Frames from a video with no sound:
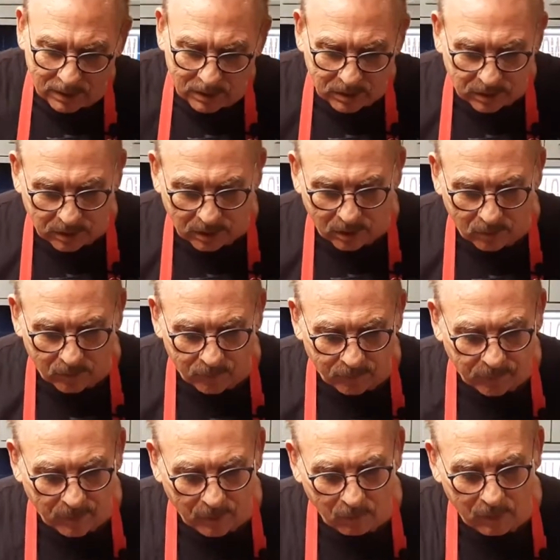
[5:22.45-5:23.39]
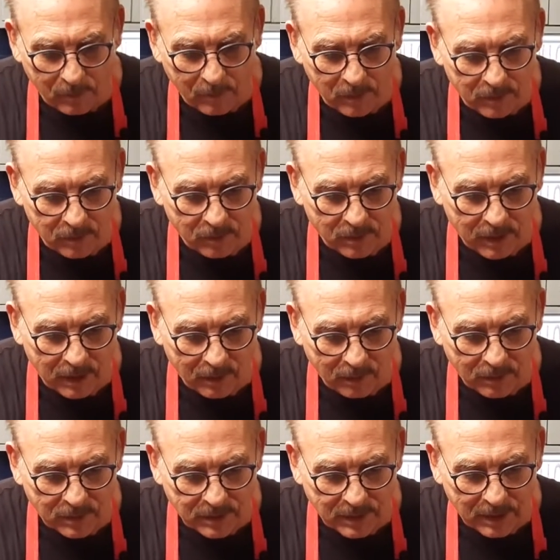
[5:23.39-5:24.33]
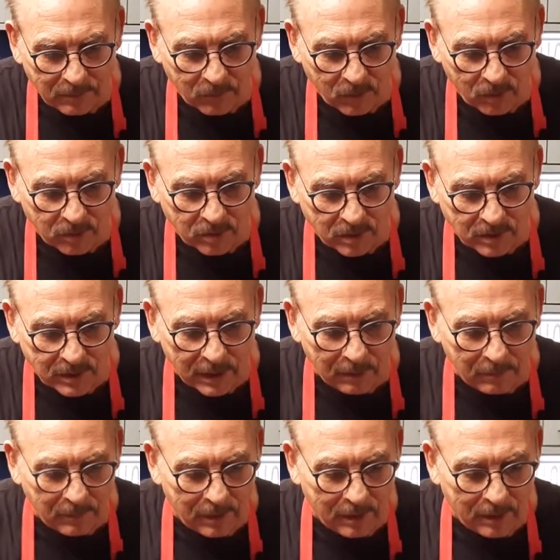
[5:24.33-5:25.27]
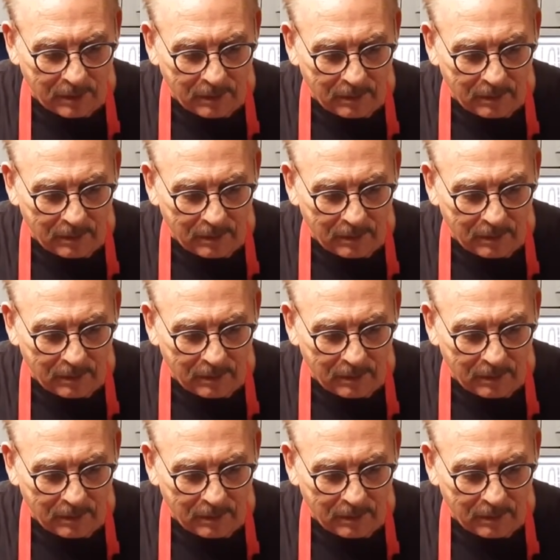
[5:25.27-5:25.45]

So what I'm going to do now is I'm going to take my